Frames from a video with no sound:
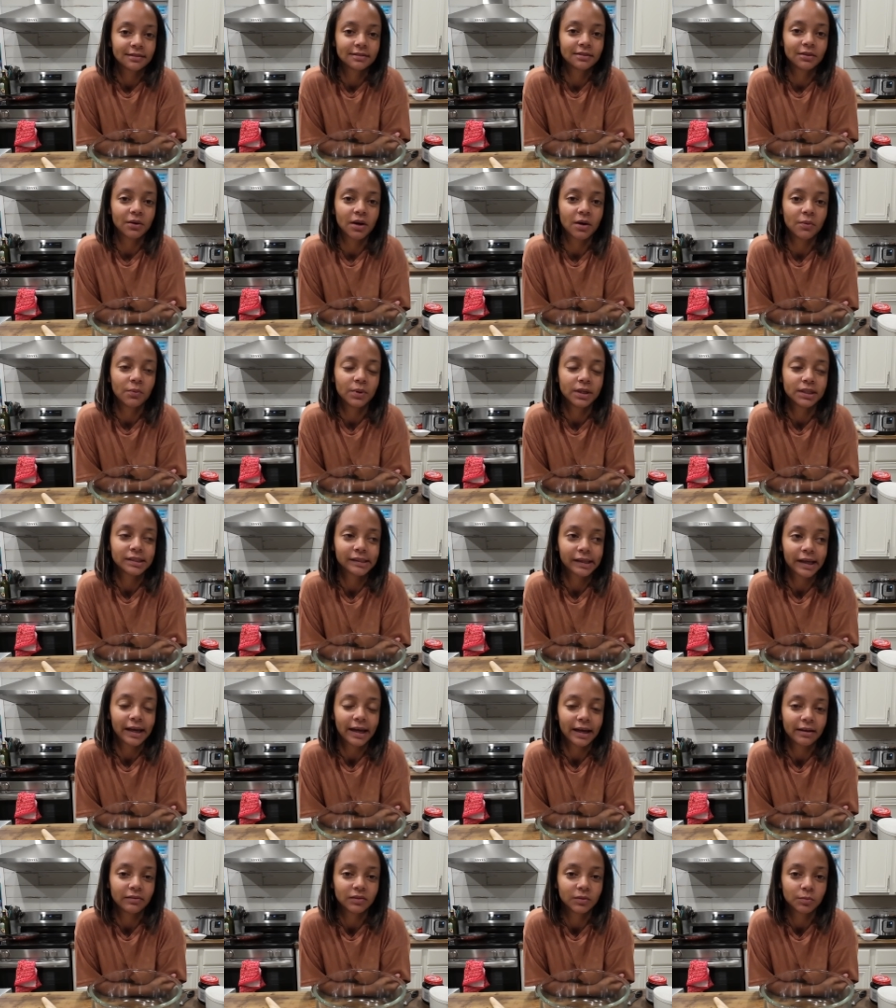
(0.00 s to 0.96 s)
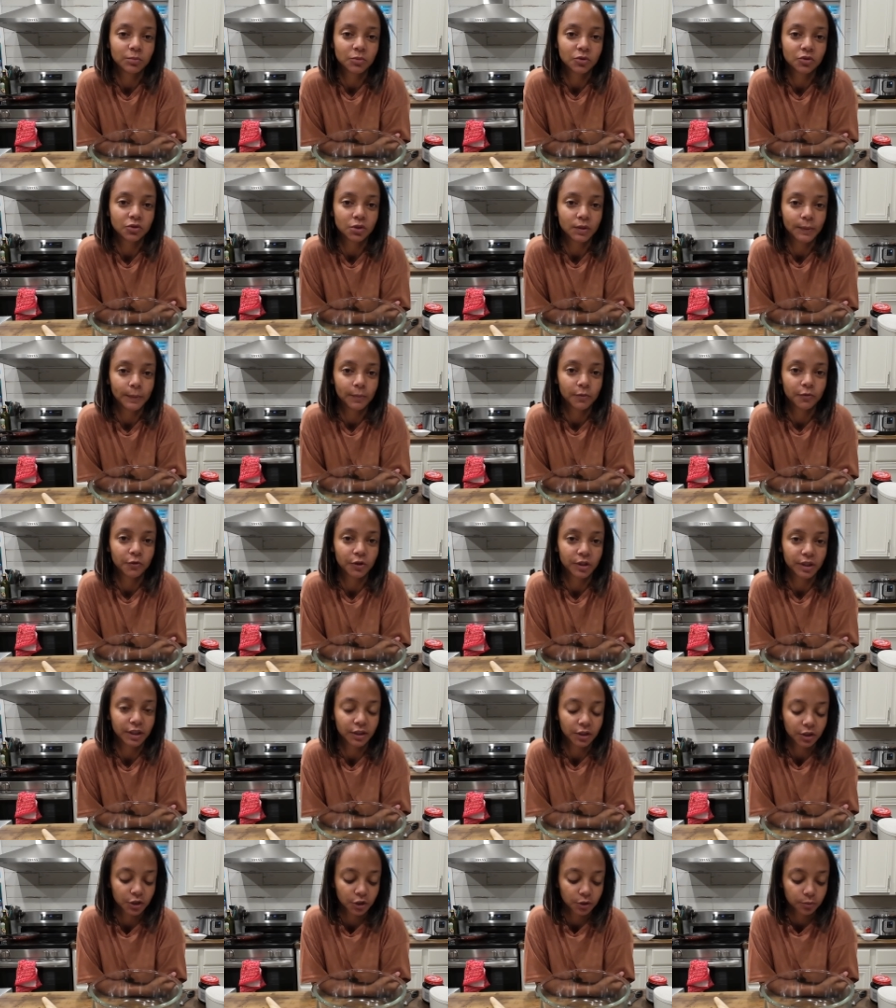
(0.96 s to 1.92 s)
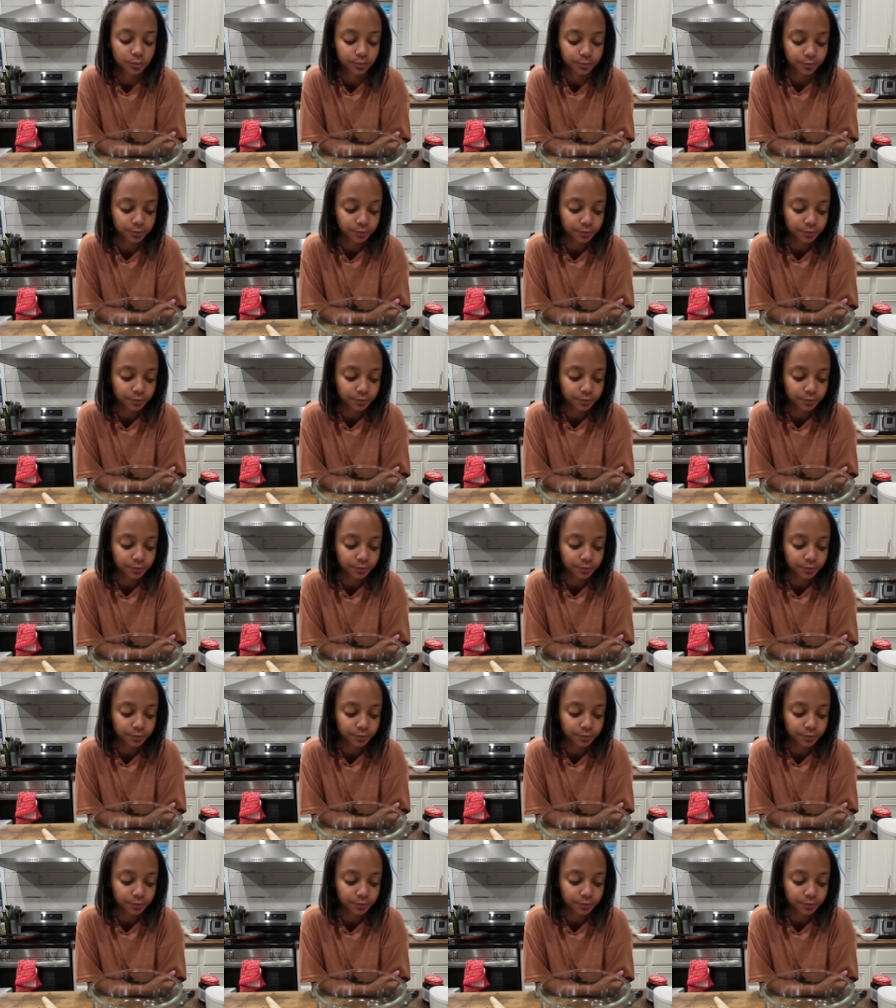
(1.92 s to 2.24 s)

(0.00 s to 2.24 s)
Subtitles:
So I want to have some soup for dinner.